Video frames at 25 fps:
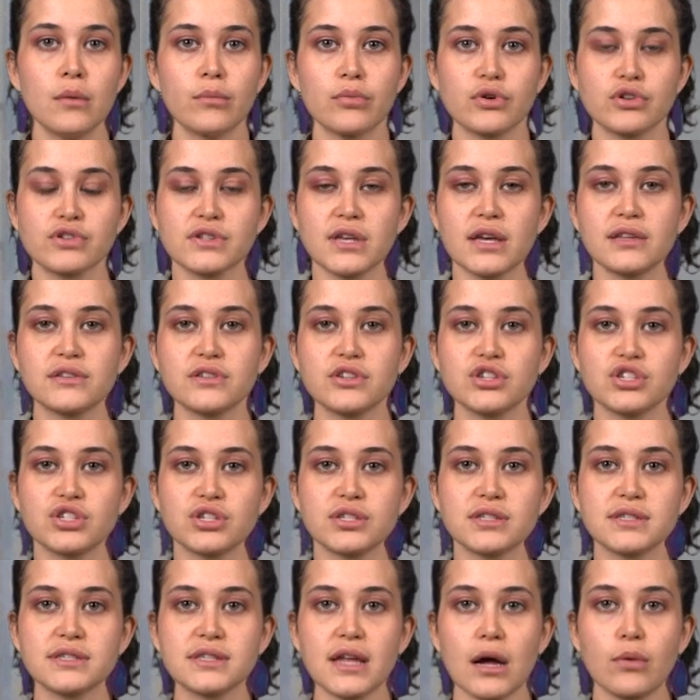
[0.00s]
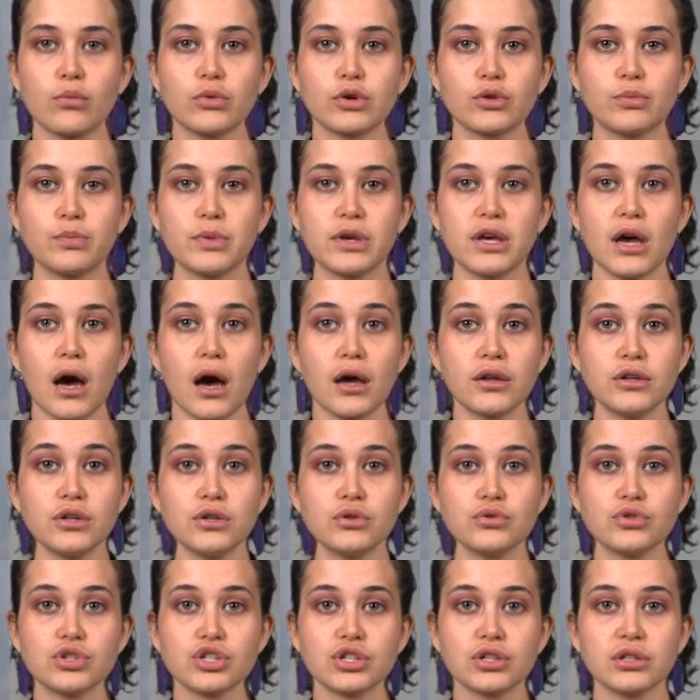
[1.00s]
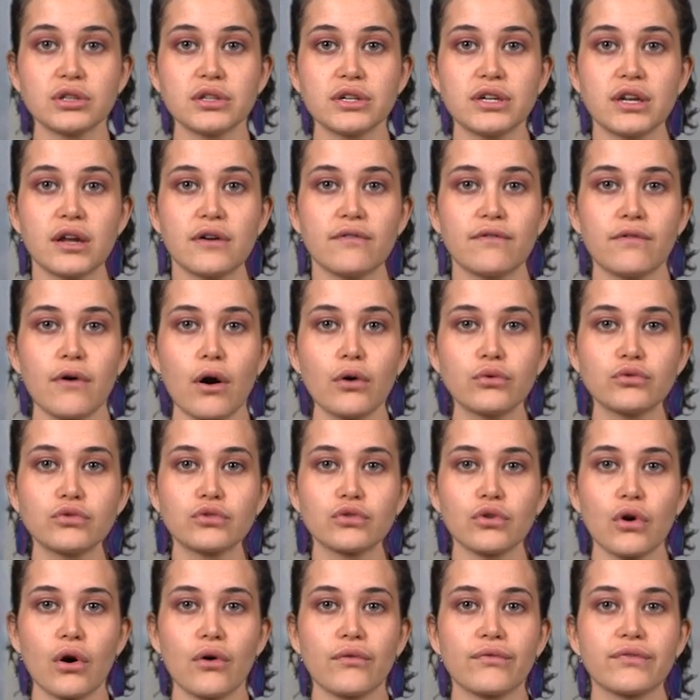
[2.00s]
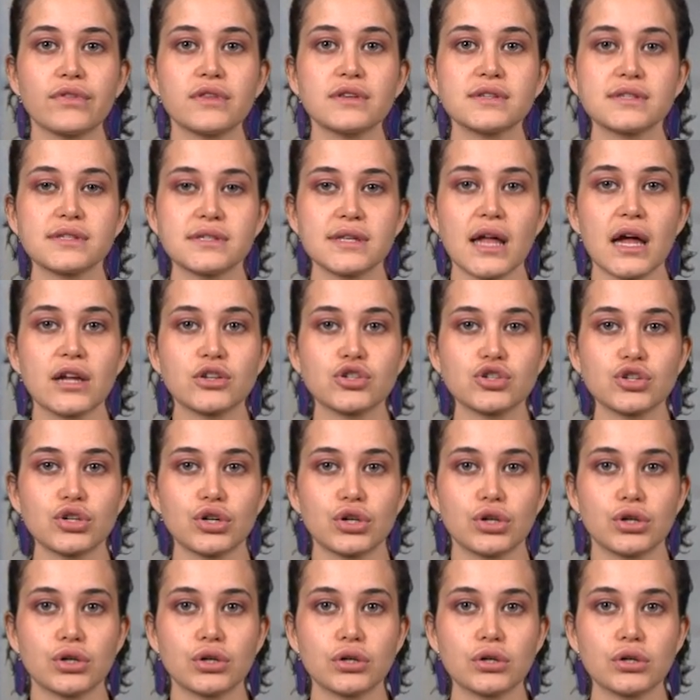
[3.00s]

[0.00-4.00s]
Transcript: percentages that would be unusual in a vote of this nature.